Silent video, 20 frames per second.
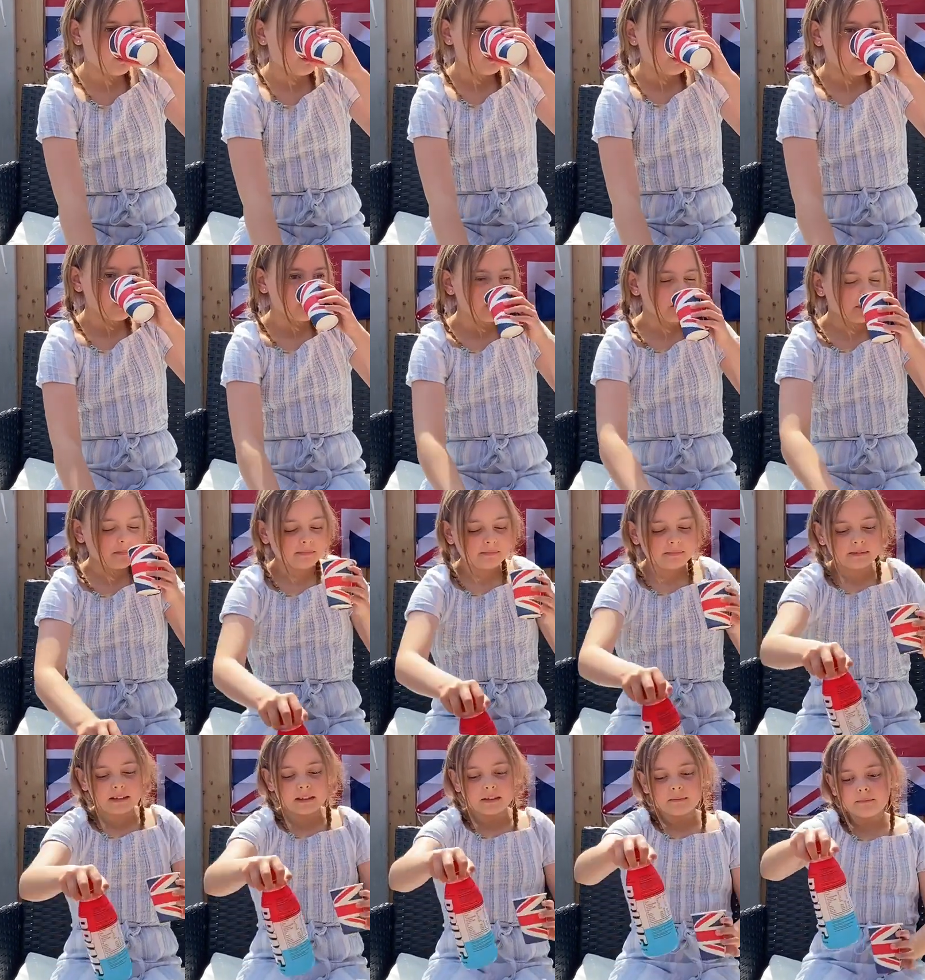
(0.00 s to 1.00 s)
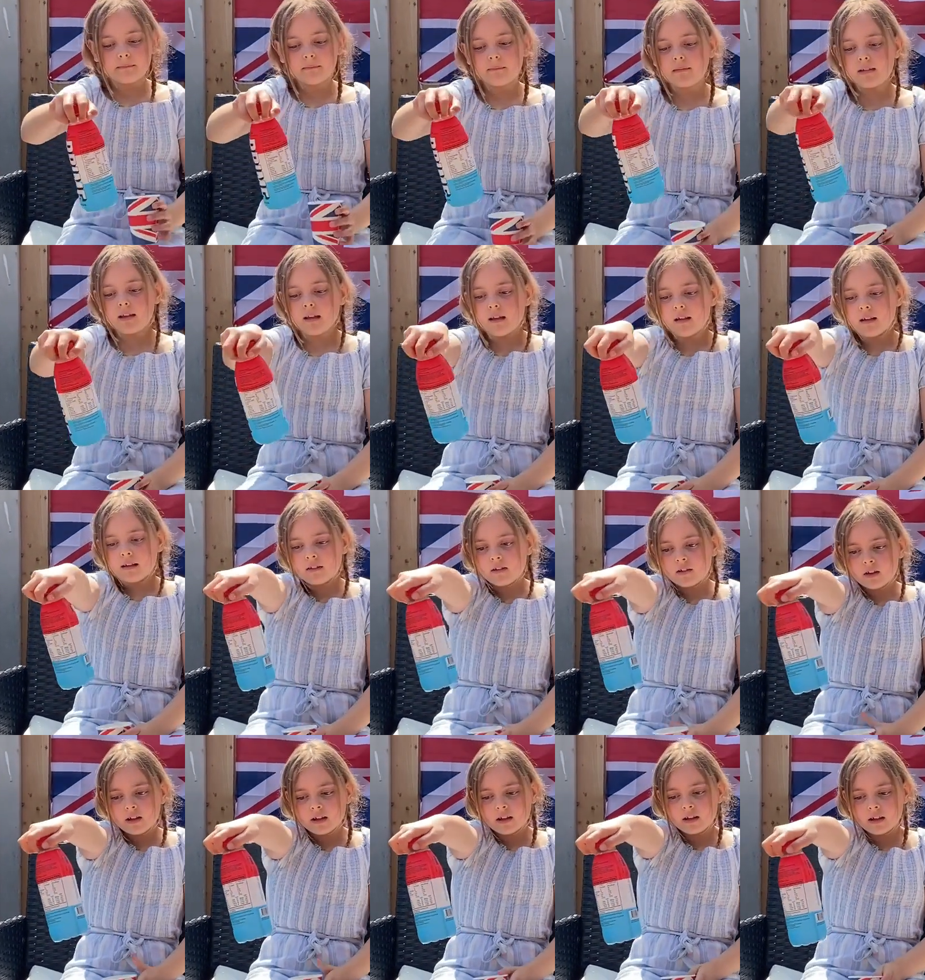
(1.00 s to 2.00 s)
Fake ones only have three
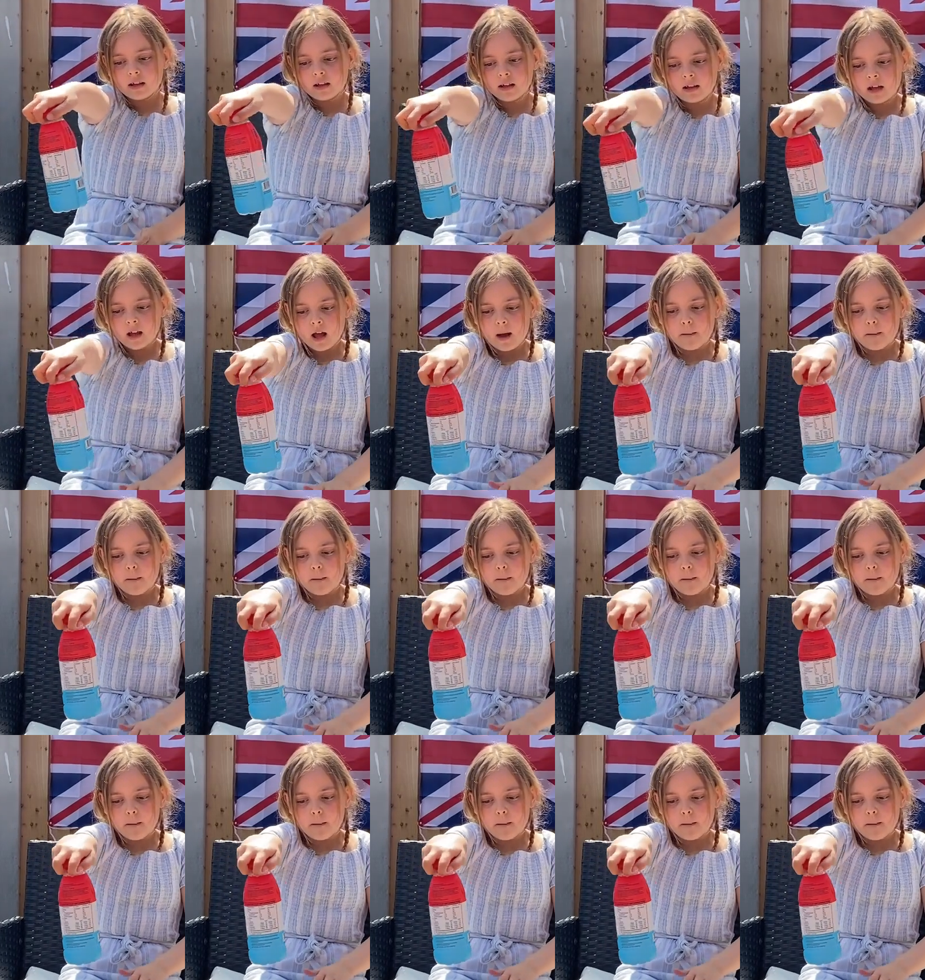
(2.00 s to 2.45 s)
veggies.